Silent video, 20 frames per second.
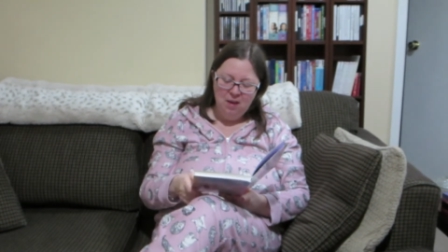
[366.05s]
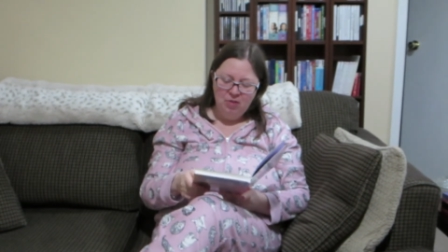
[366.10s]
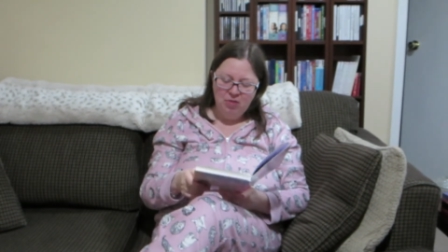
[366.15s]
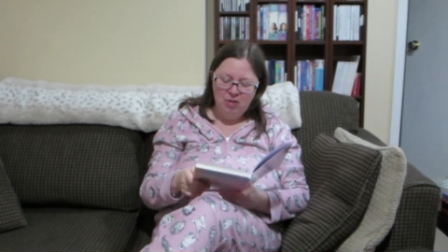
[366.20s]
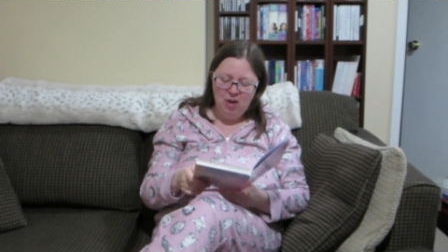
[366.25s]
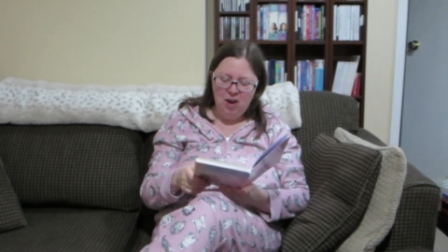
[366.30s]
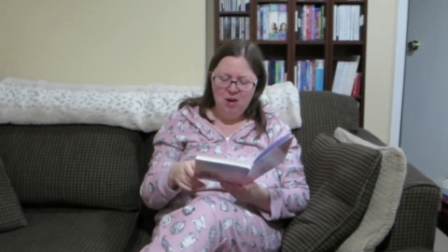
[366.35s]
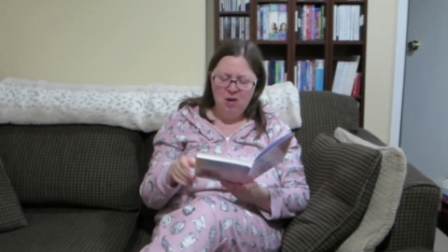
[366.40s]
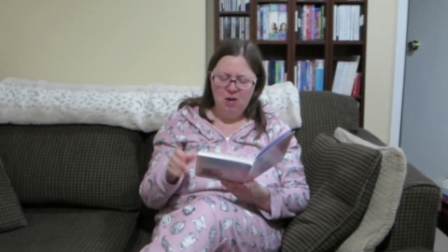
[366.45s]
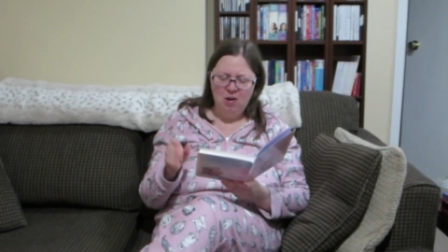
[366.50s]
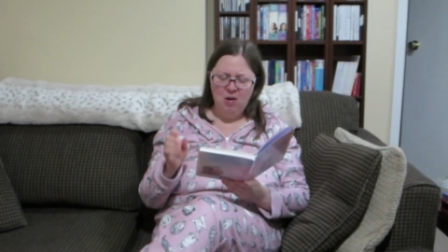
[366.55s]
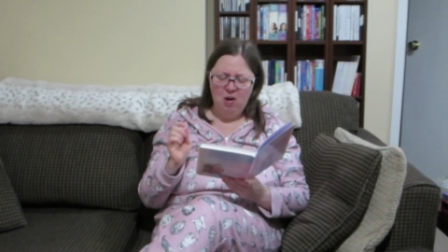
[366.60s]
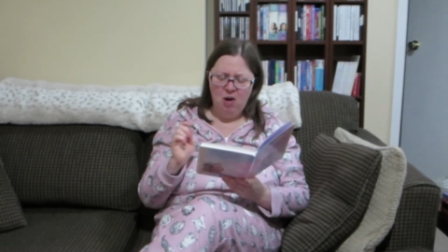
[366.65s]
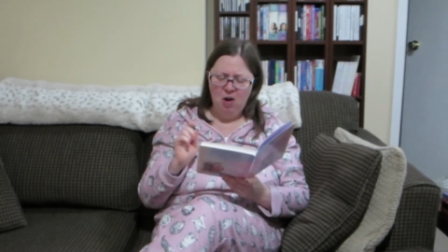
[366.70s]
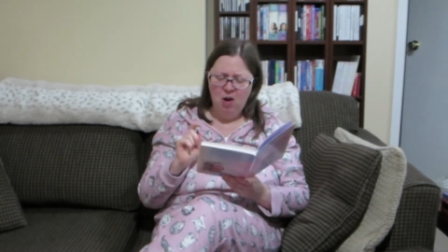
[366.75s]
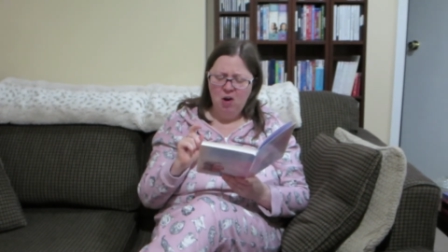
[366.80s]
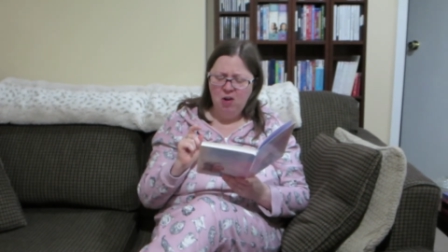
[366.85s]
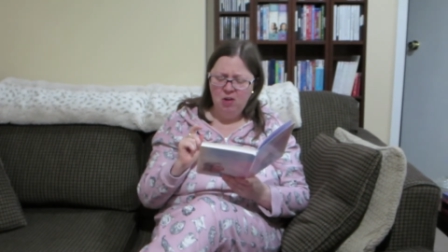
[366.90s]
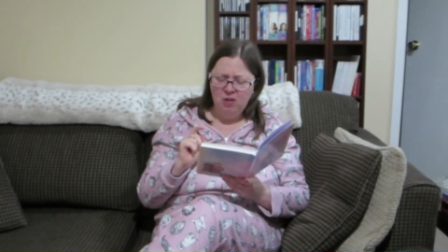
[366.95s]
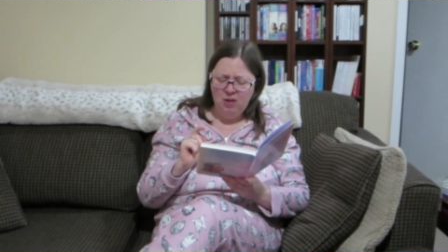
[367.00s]
They are
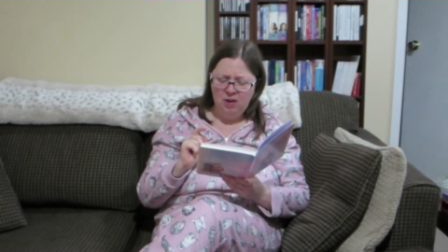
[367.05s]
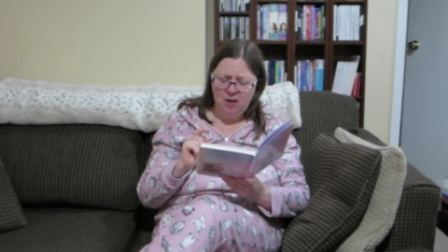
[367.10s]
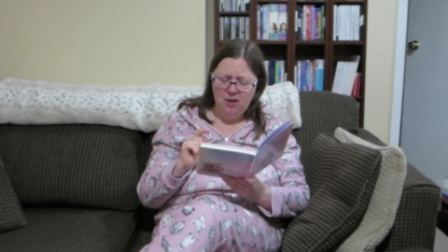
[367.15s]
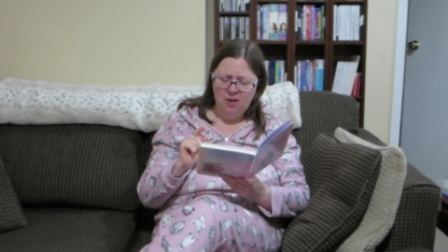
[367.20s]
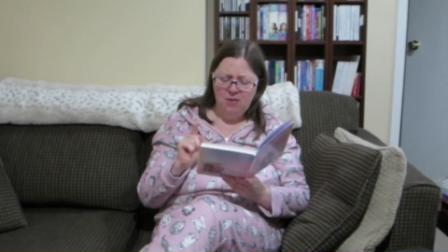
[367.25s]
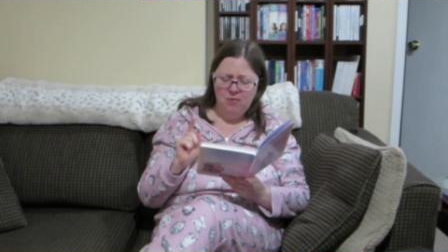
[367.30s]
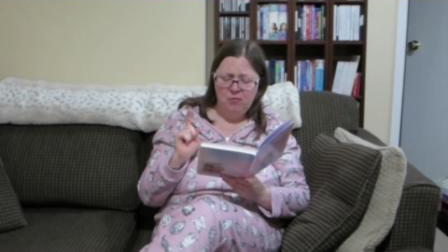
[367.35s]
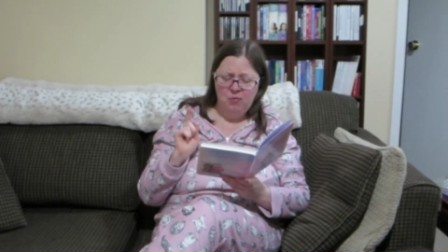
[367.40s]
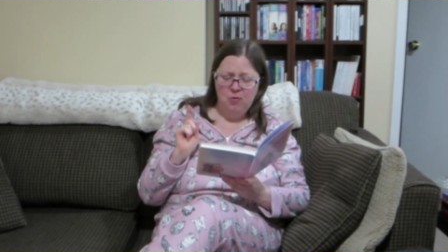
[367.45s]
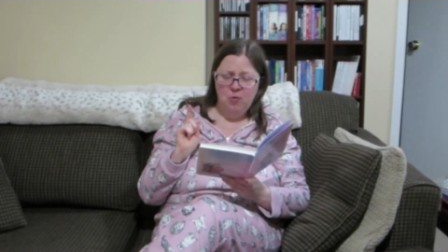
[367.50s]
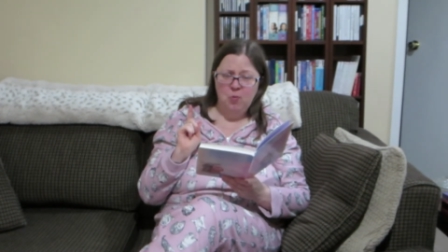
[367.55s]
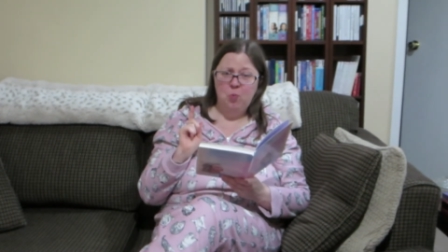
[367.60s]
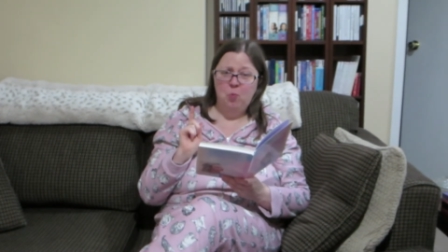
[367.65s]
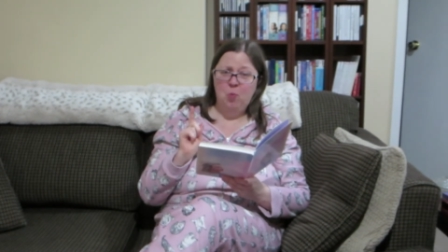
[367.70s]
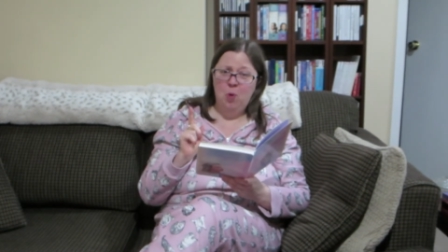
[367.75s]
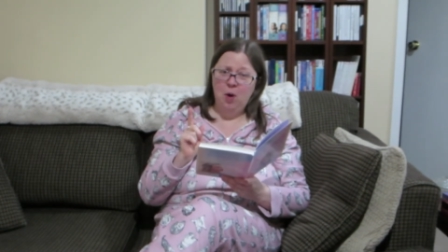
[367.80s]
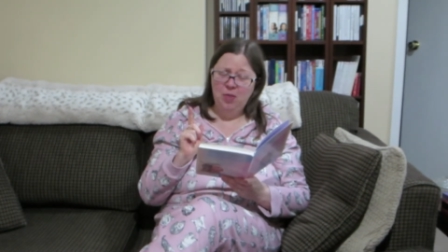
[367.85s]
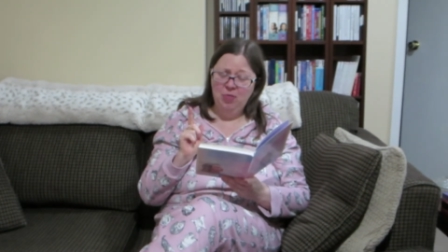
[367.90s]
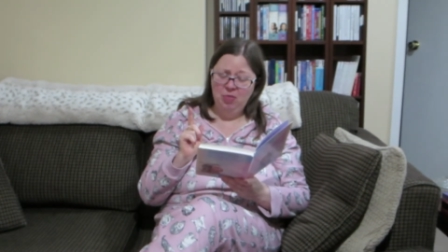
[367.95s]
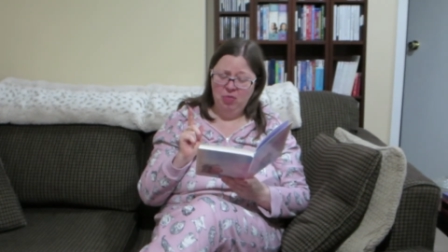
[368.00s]
all in it for
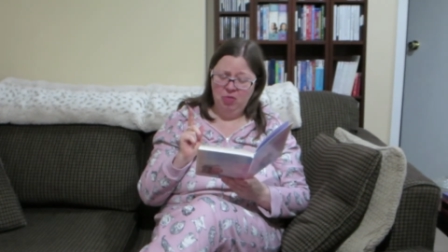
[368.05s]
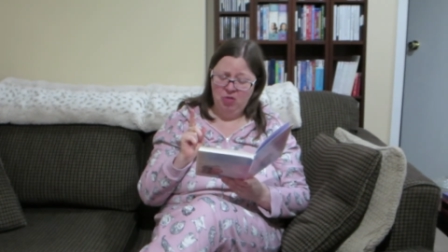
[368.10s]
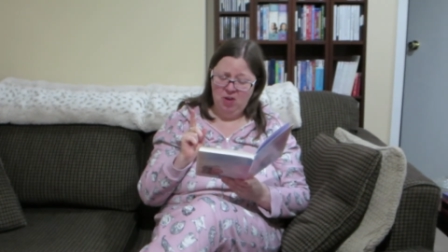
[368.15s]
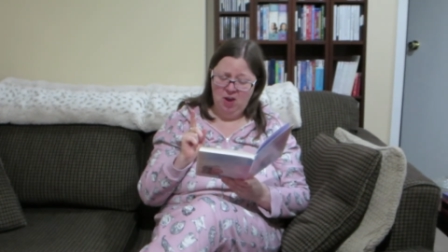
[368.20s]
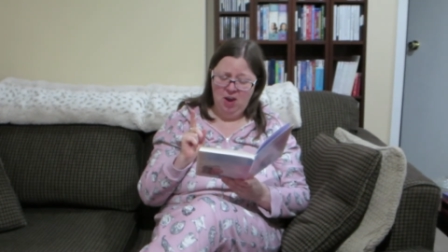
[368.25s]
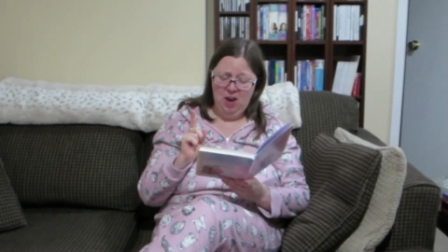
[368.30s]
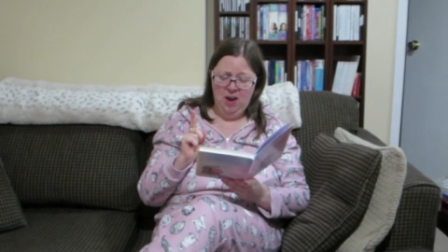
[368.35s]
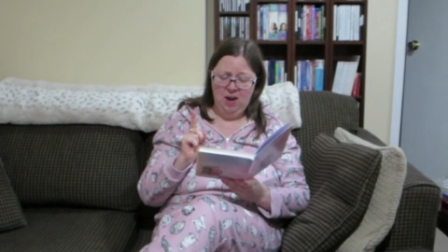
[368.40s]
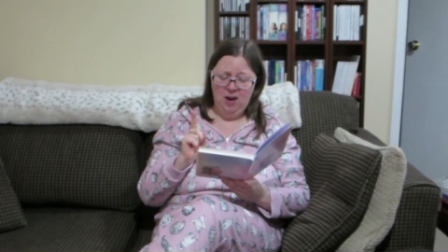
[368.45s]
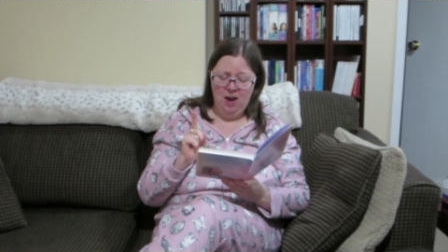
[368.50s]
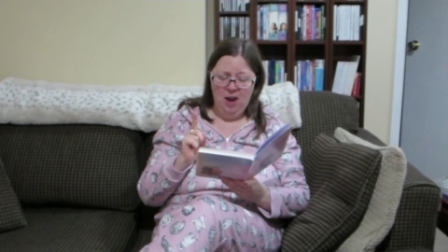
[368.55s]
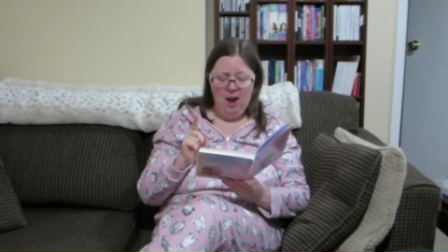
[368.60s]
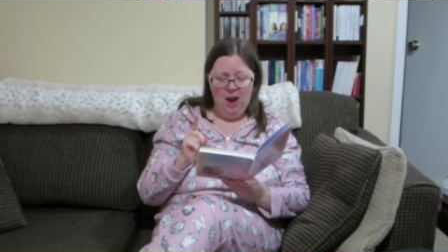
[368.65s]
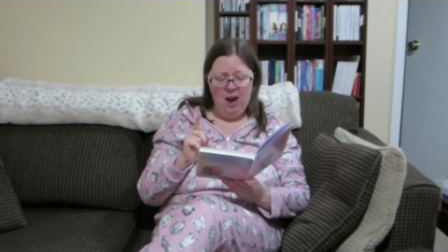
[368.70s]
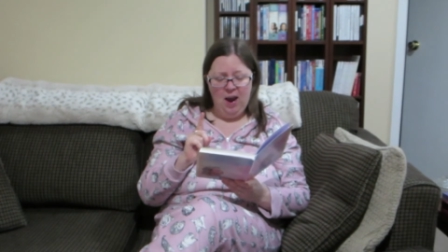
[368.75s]
one thing,